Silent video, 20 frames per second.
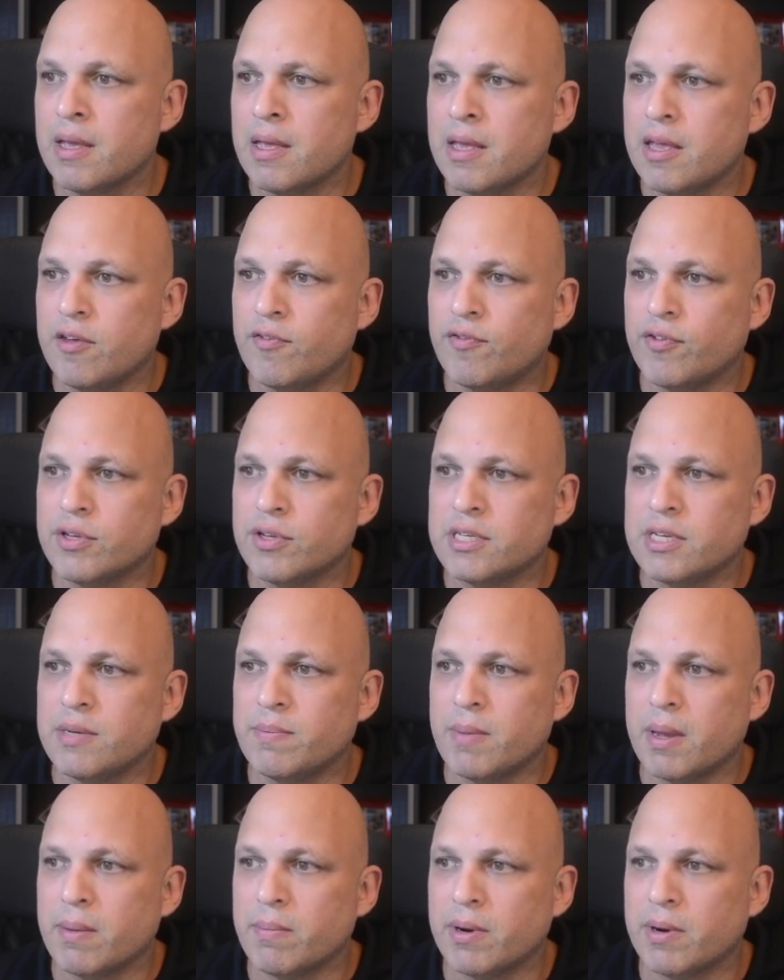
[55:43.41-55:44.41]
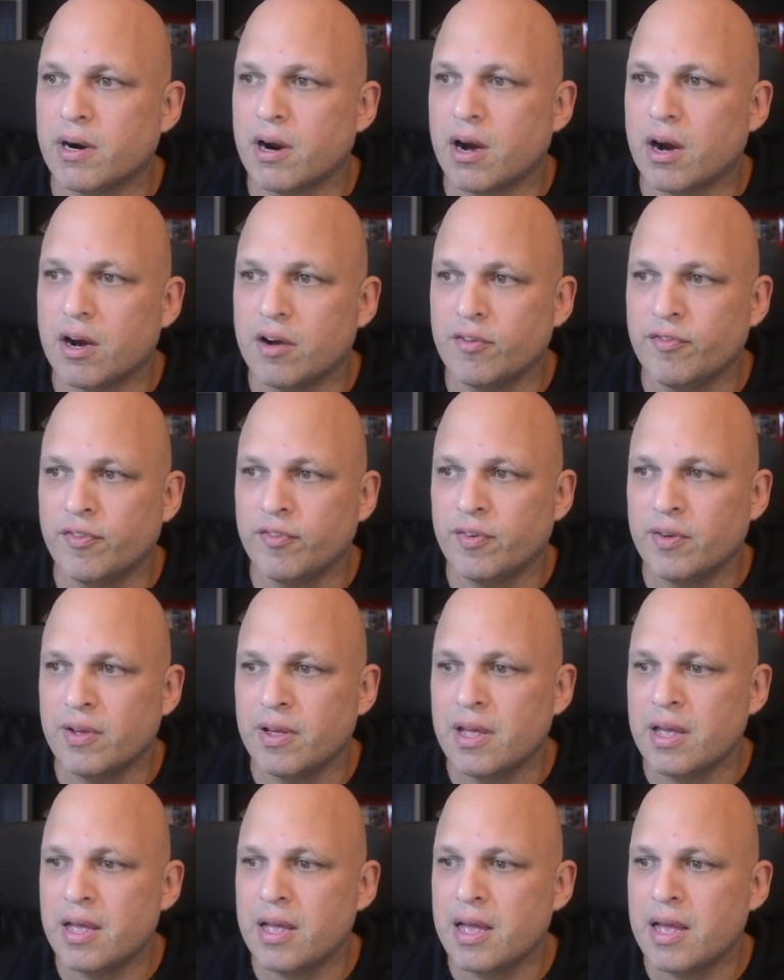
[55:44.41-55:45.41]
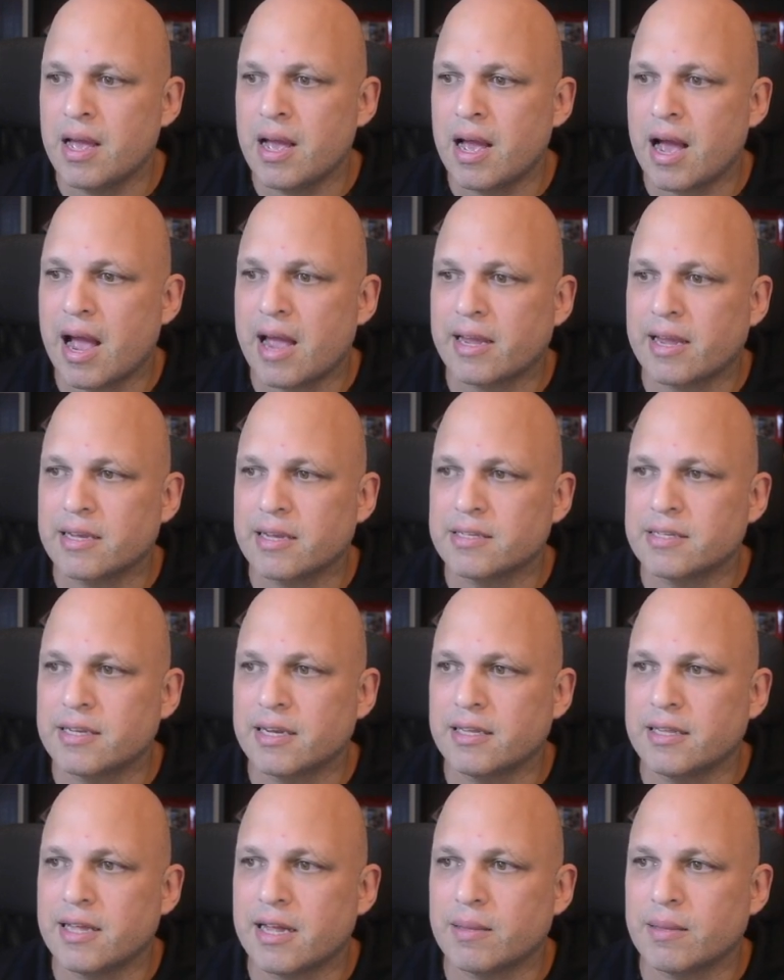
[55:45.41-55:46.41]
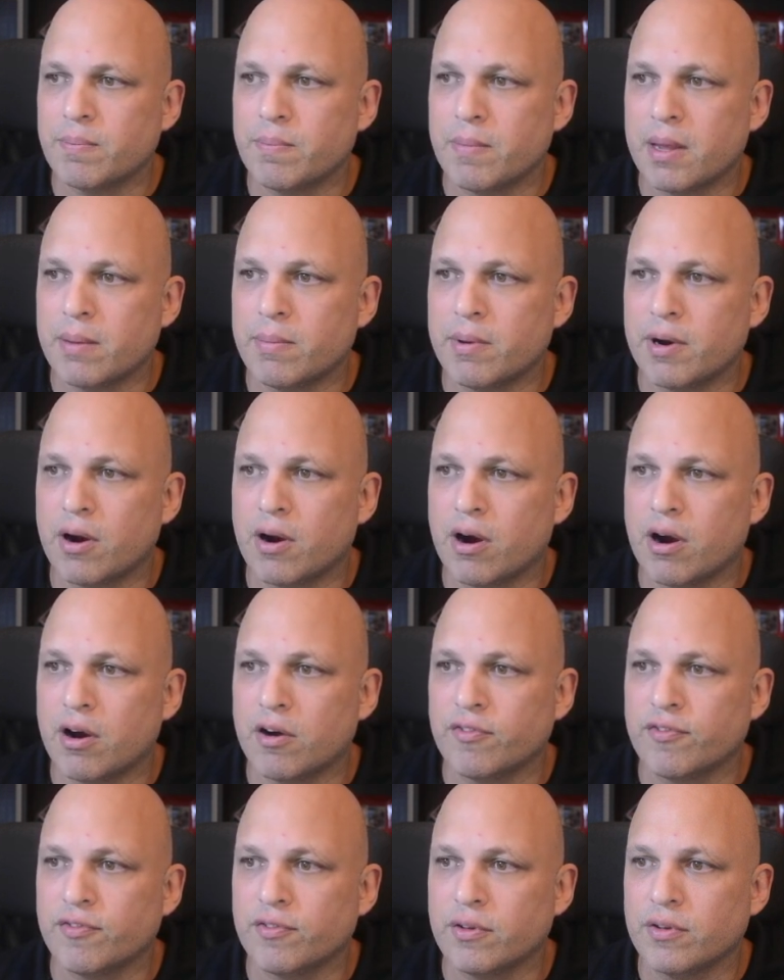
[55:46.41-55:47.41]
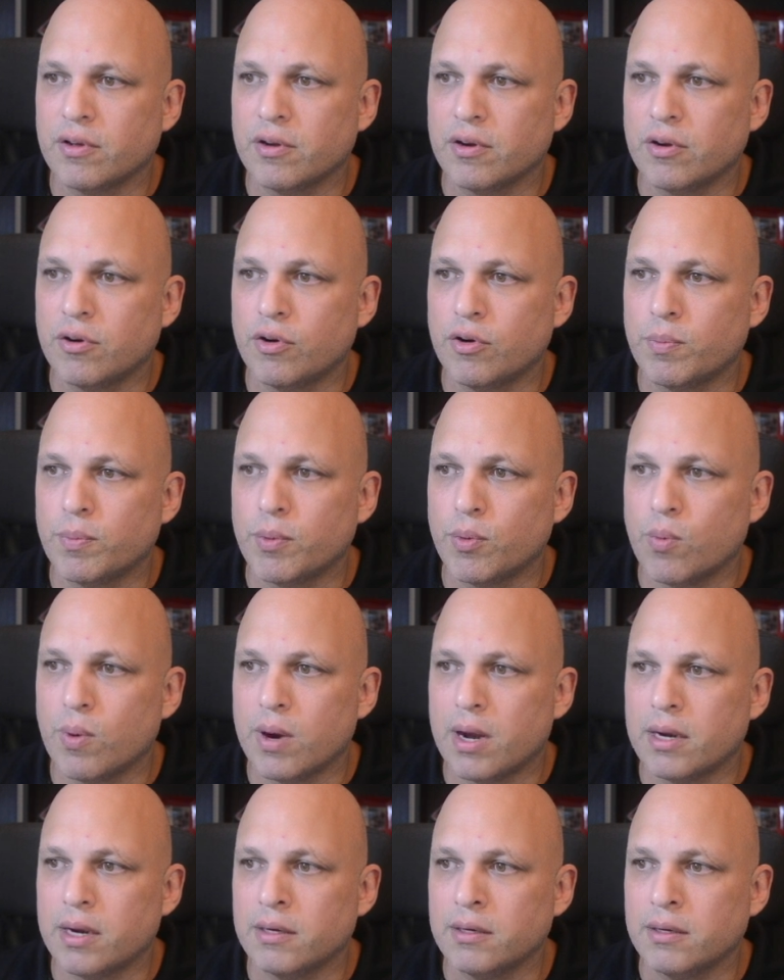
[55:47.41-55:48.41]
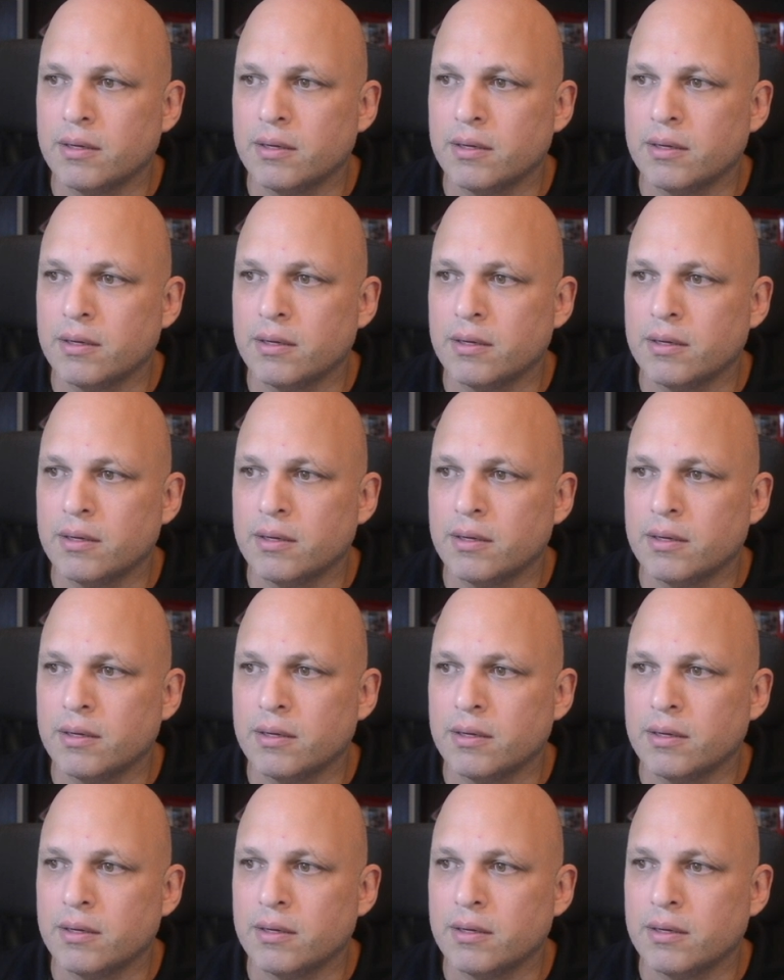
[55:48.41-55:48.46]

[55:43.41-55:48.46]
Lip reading: If you see member of, I can say that member of group 1,